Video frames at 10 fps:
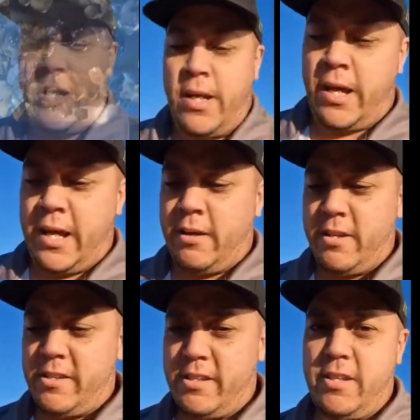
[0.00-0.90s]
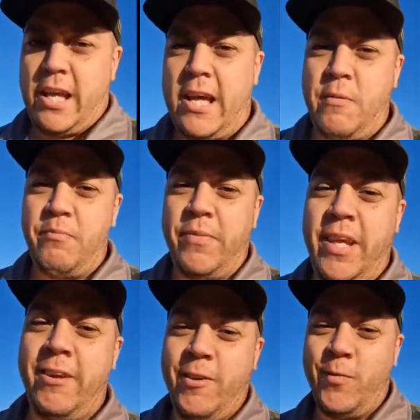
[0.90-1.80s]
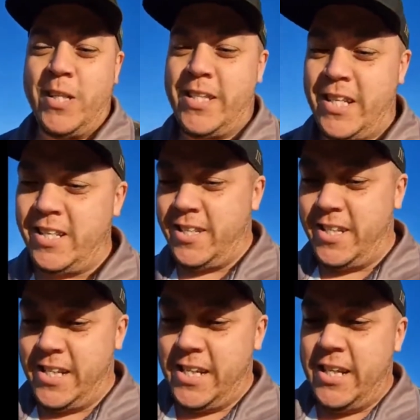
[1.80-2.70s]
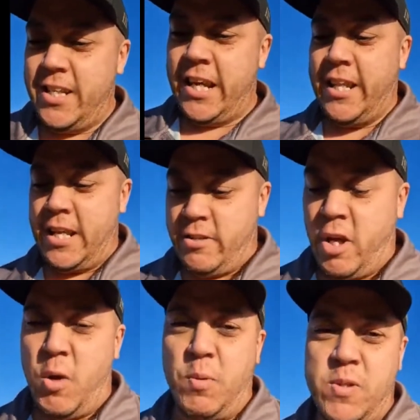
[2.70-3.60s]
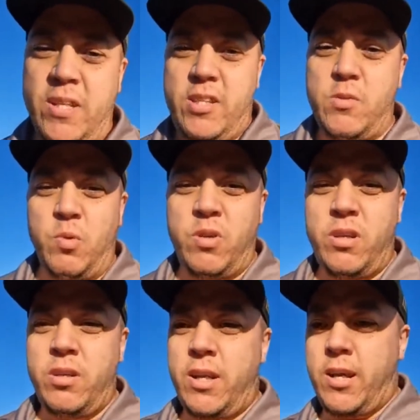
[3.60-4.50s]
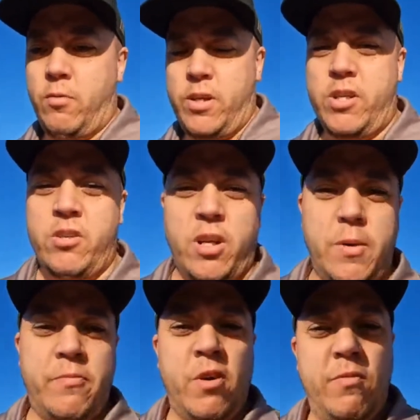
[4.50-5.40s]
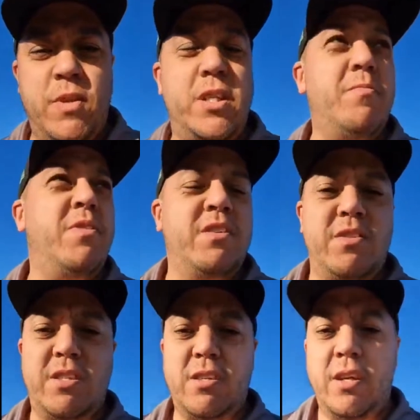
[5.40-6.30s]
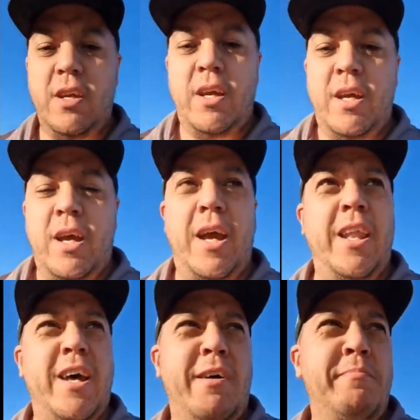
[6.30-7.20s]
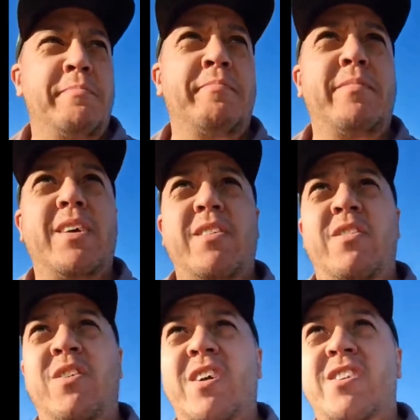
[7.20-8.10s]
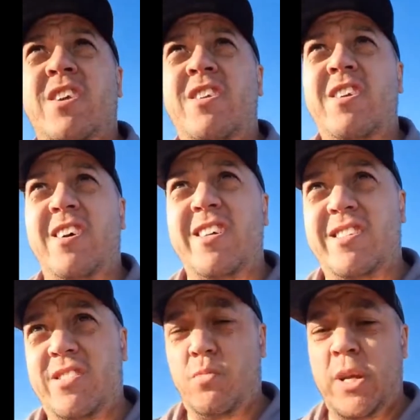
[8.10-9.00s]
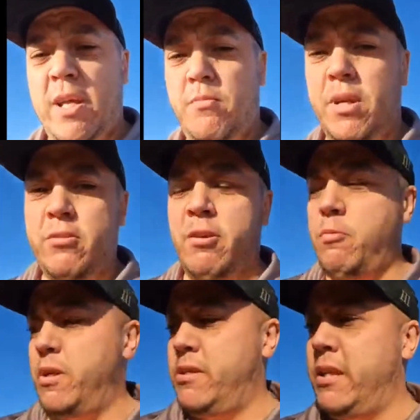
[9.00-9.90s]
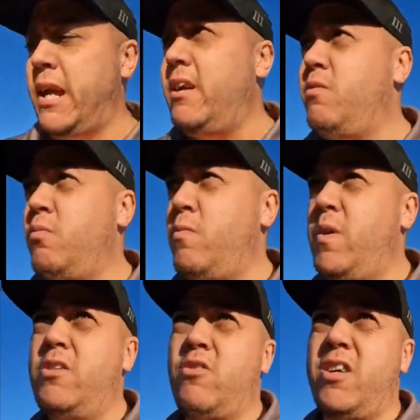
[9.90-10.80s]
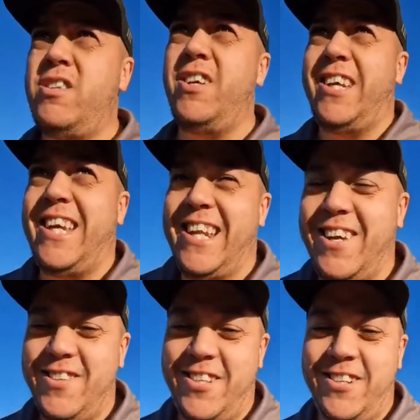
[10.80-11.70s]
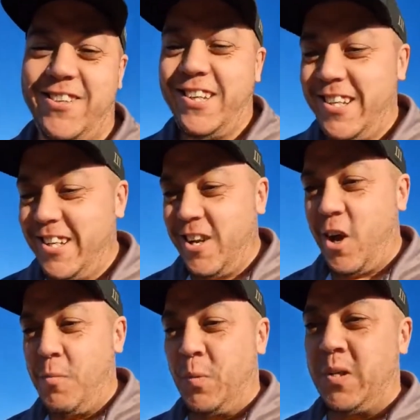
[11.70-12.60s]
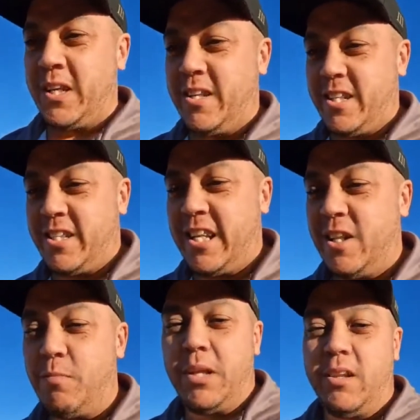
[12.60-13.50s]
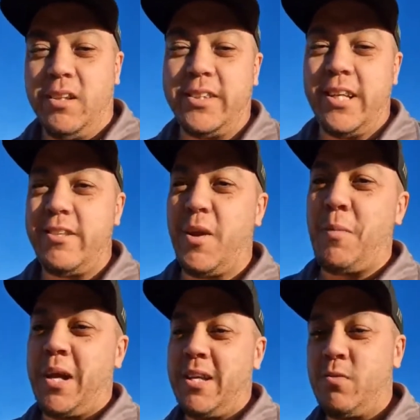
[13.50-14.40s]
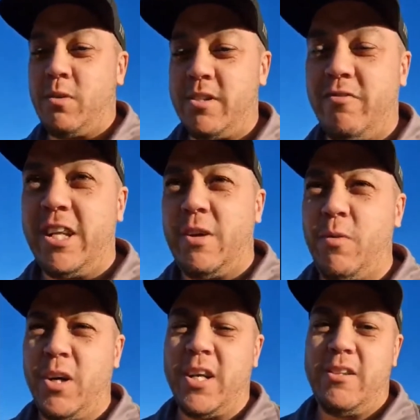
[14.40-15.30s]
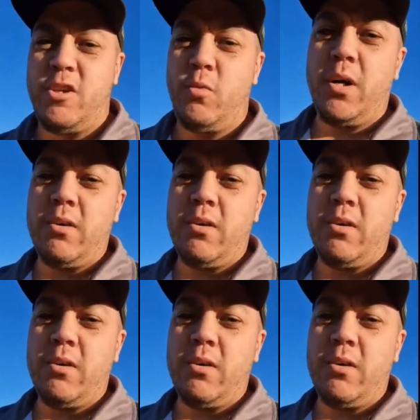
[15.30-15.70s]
Hey guys, here in Winton, heading out to Opalton this morning. We just shot up from the Gemfields, and thought I'd show you guys. We had a bit of trouble yesterday when we tried to get out to Opalton, just getting a bit lost. Our GPS wasn't really working too well,